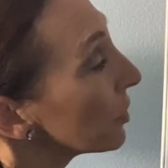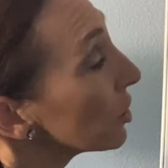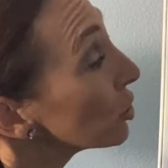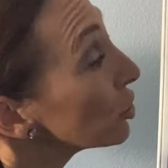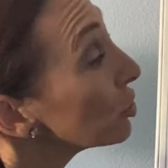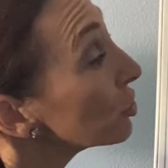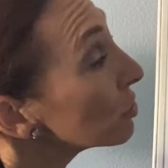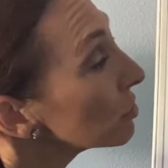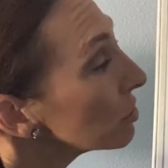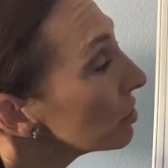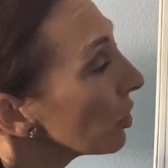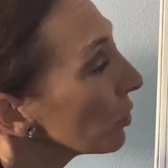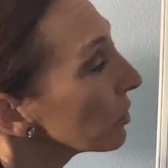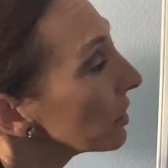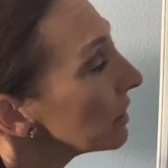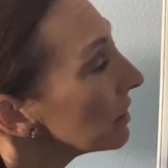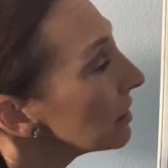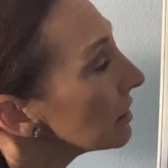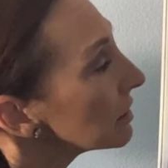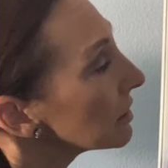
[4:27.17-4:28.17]
You'll
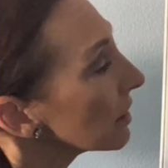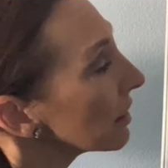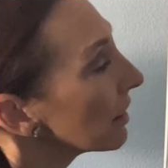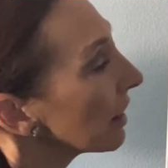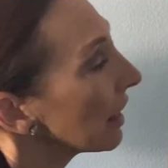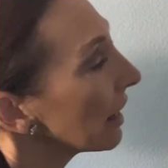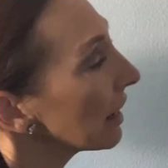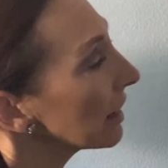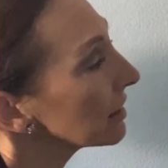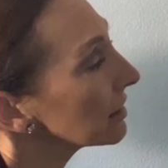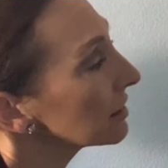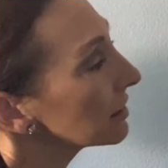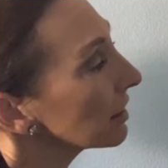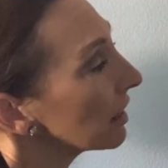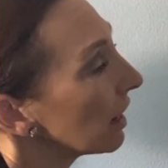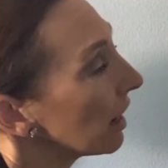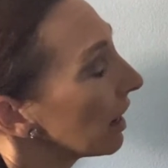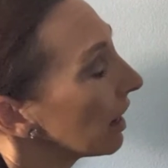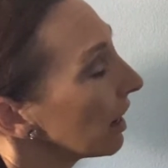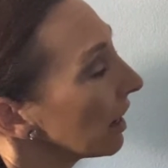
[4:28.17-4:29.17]
notice that
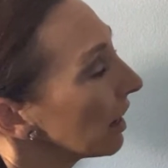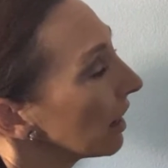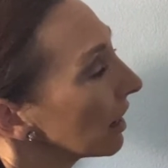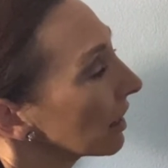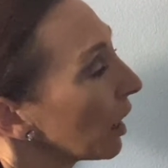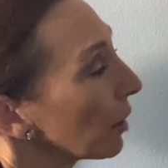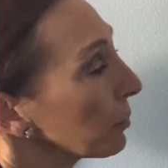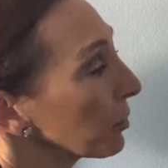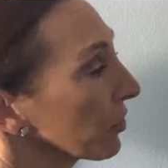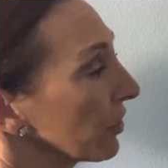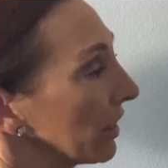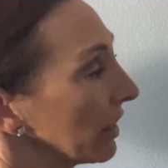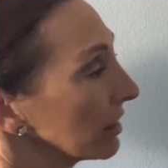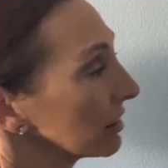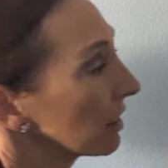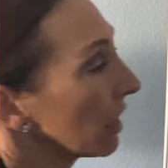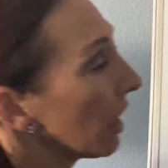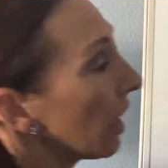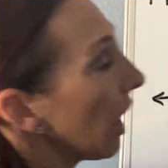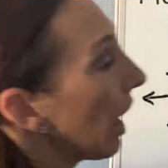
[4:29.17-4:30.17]
a couple
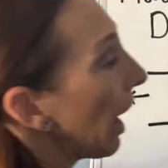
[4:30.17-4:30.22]
things.